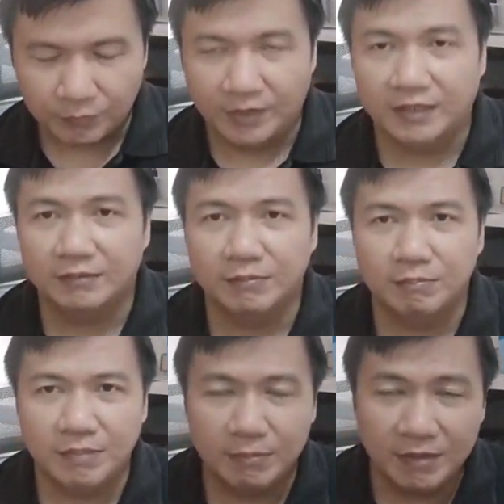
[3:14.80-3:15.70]
right?
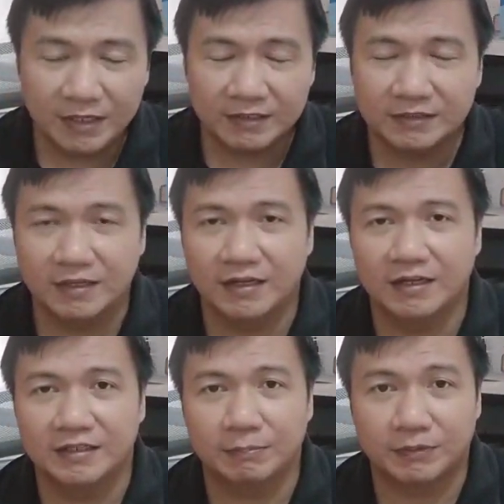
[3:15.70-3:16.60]
Mimic
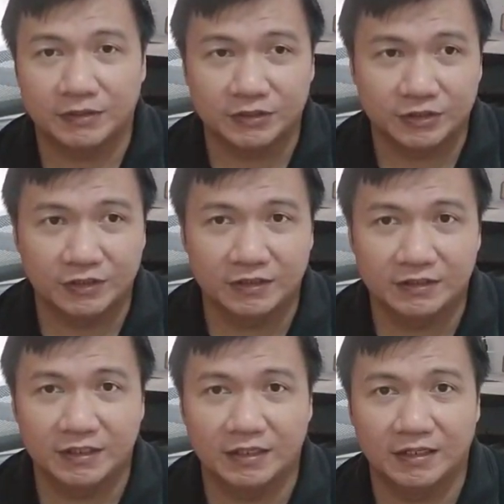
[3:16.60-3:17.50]
the
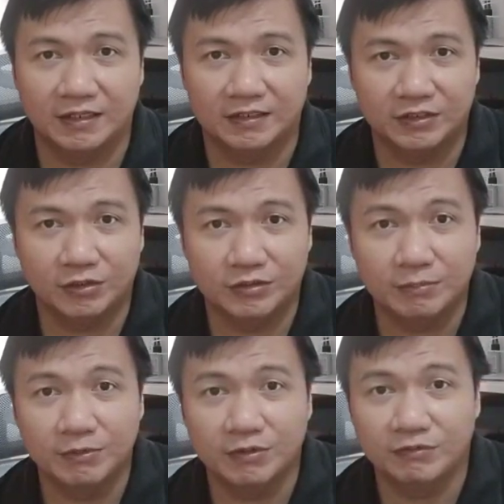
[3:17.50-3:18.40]
person,
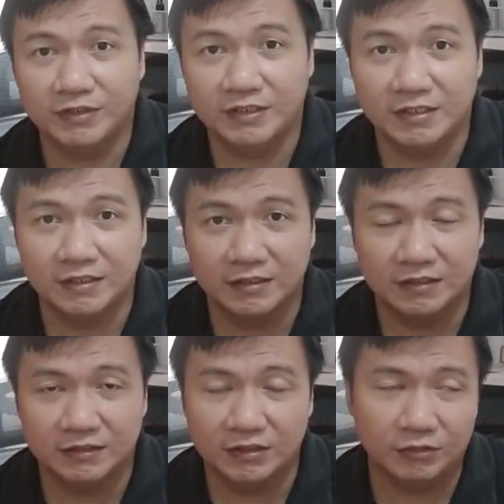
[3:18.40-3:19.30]
the movie,
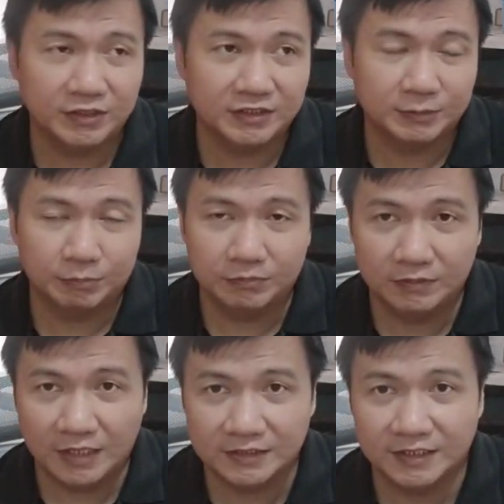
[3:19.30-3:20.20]

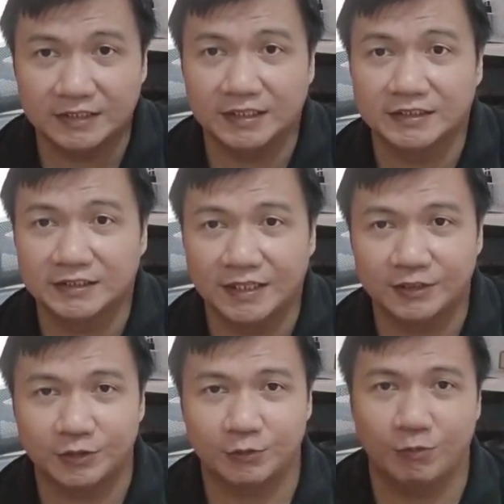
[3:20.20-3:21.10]
that sentence
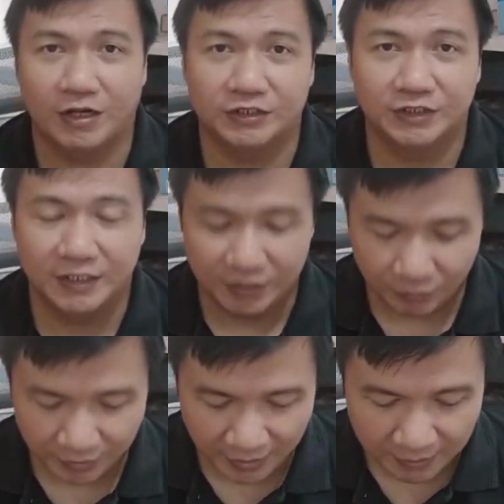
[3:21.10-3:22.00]
that you're watching.
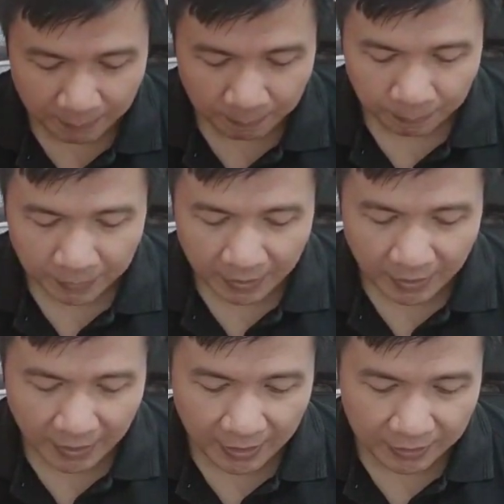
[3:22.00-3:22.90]
Okay.
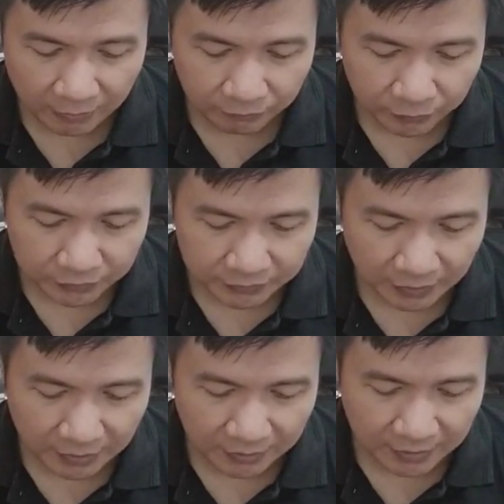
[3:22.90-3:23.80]
And of
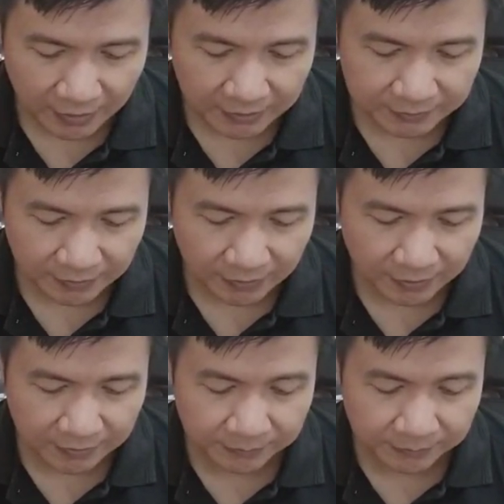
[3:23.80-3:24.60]
course, guys,